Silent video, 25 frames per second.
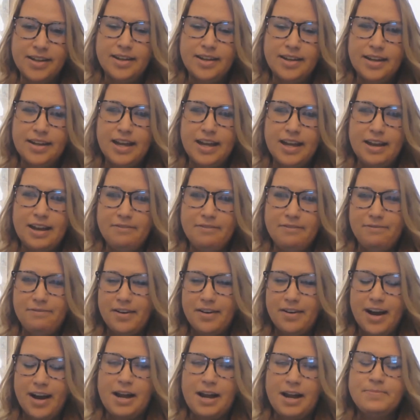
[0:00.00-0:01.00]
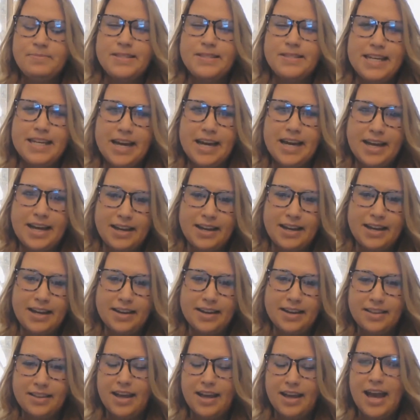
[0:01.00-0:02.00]
If I'm
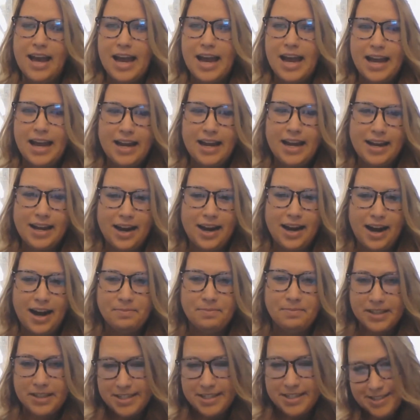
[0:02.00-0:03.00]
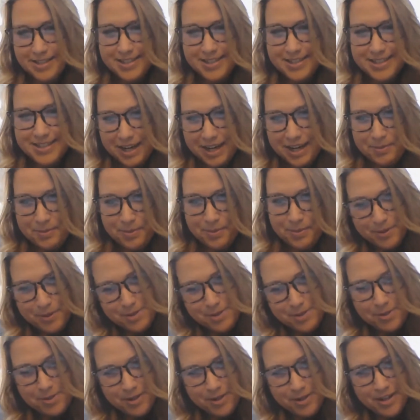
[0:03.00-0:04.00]
saying, hey, I'm Lisa Schuiteboer
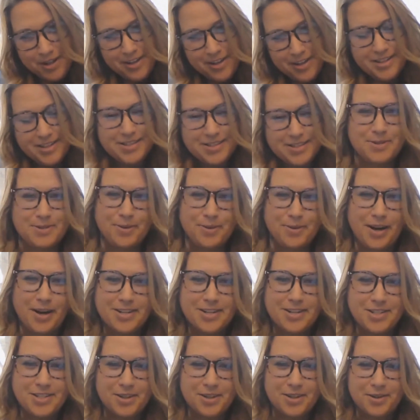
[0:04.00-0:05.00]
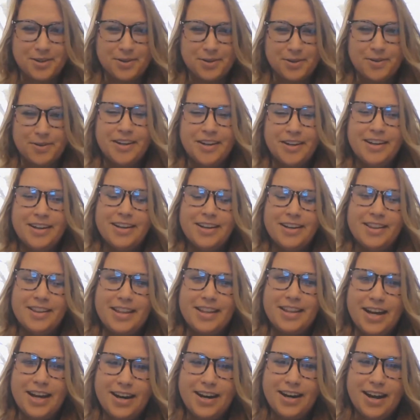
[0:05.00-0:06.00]
Schuler, this is what I do,
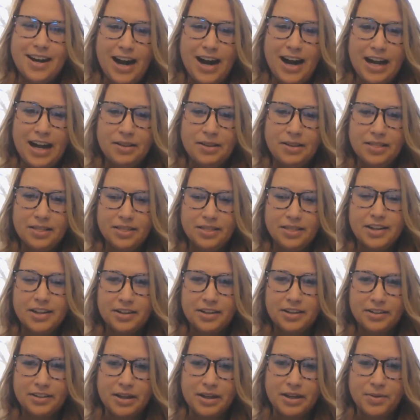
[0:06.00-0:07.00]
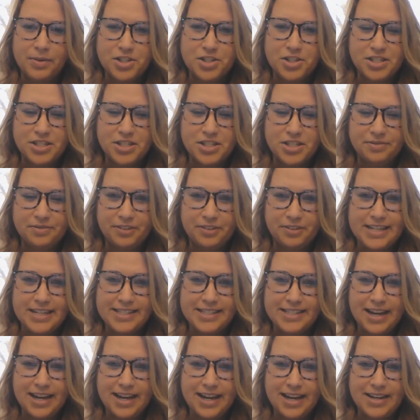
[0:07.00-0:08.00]
then I literally would just phrase it
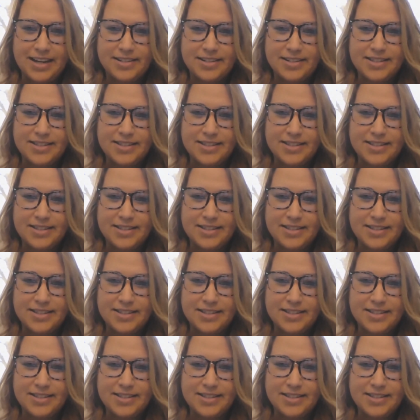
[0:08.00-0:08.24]
as,